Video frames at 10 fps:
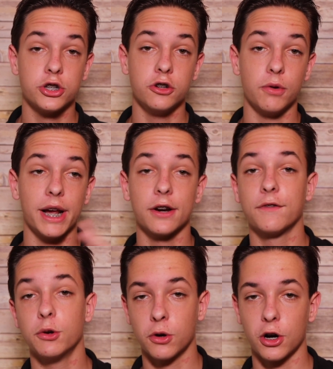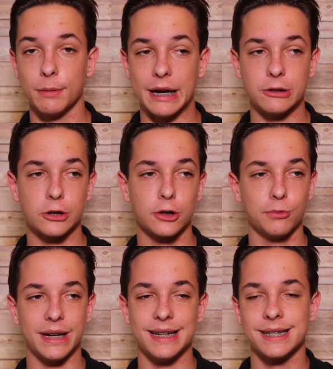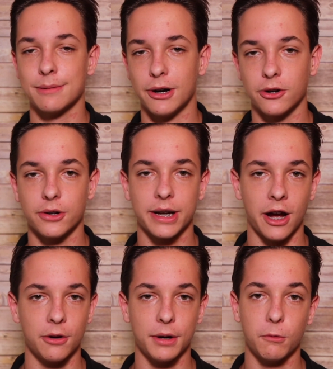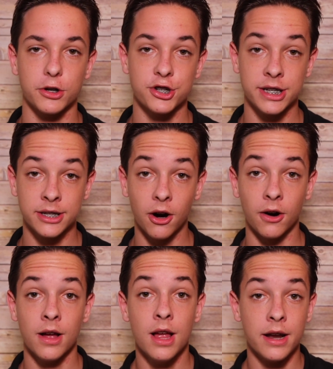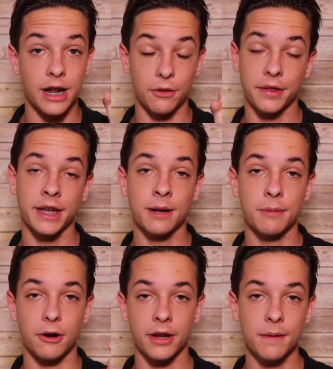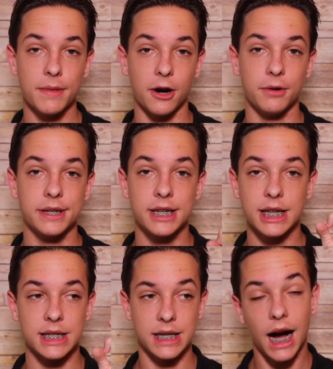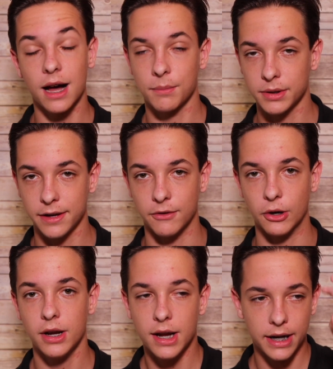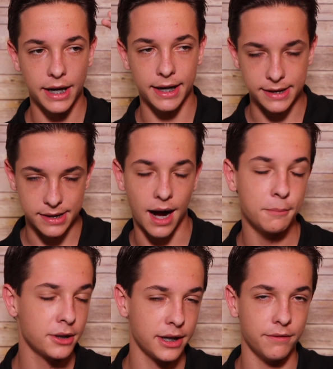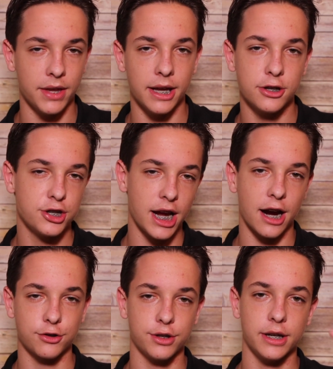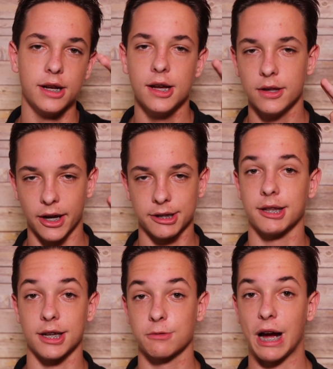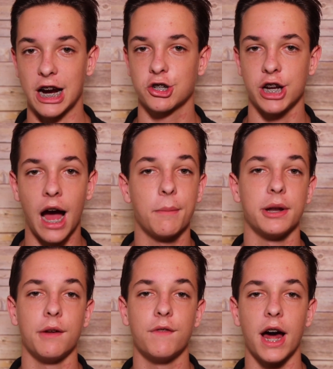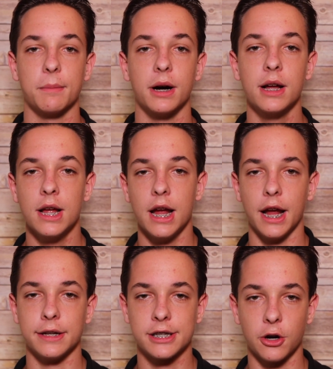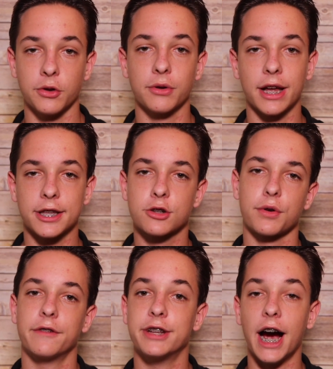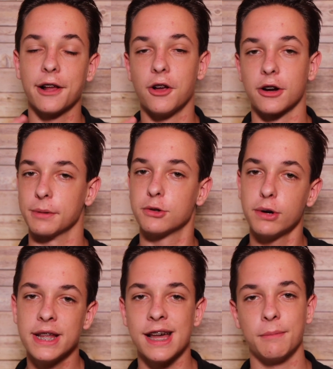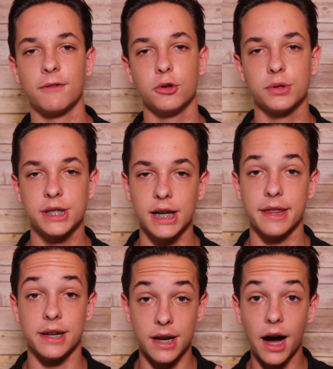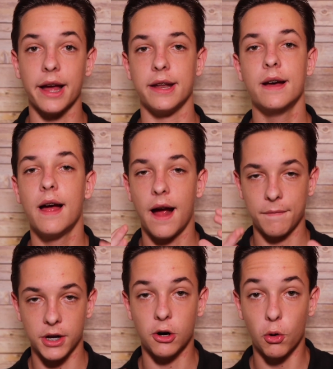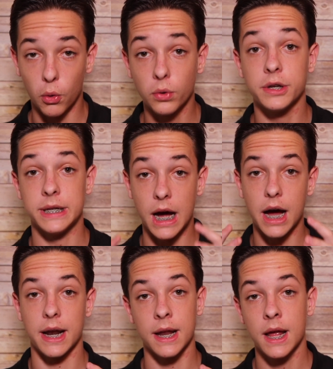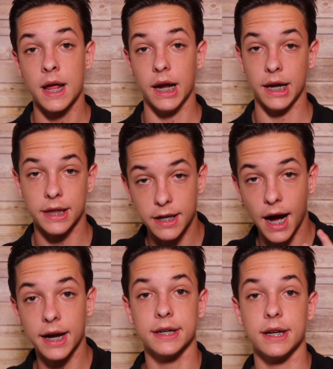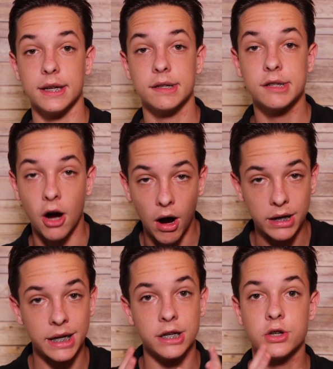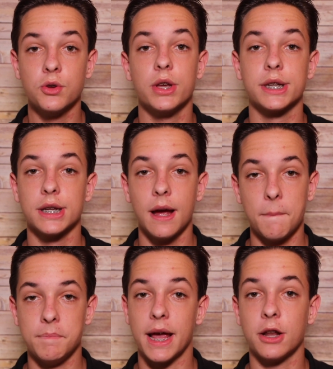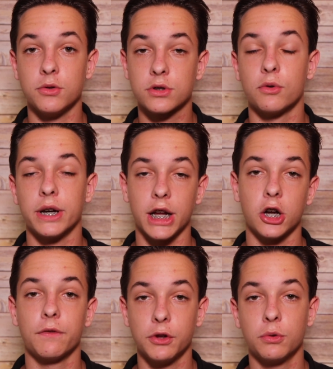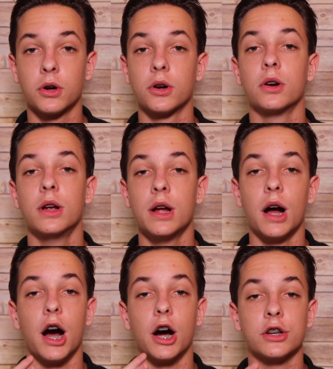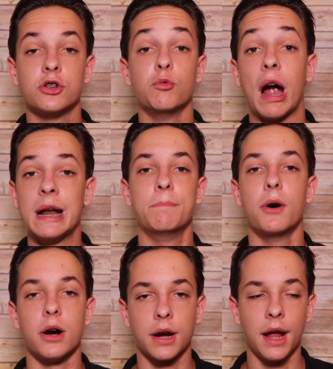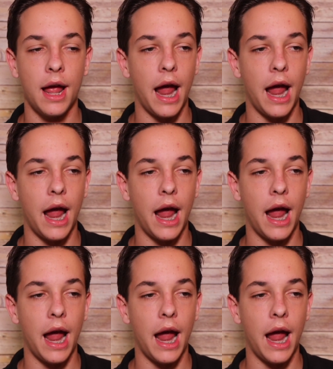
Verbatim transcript: to interview her about her witness, about her account, about what she saw. Now, the thing about him, though, is he is not a believer. He does not believe that she actually, like, that that's what actually happened in Fatima. And so you get this sort of dialogue between them of Lucia, the nun, the old nun, in the 90s, talking to this man who's going to interview her to write a book.